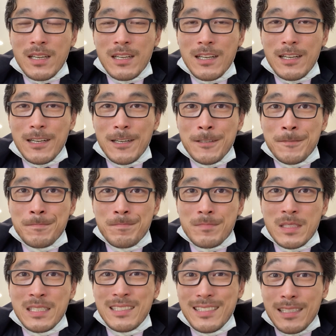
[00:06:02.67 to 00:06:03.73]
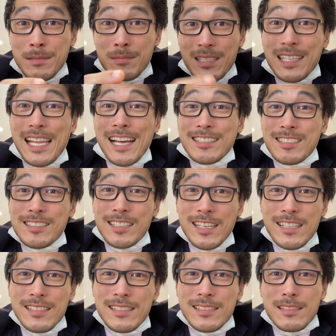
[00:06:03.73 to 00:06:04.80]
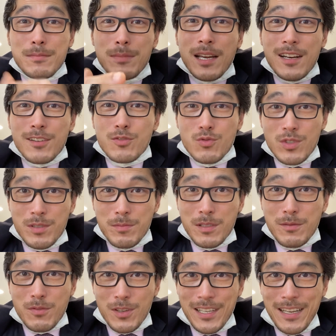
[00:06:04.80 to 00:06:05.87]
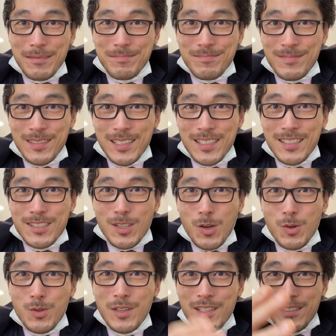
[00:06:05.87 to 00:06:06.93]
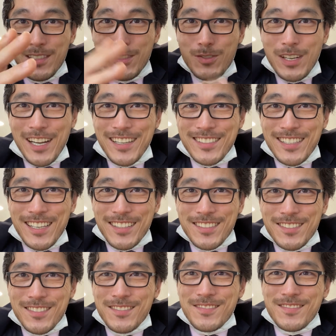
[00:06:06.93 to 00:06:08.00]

in some selected cases, a better treatment for them. So see you guys next.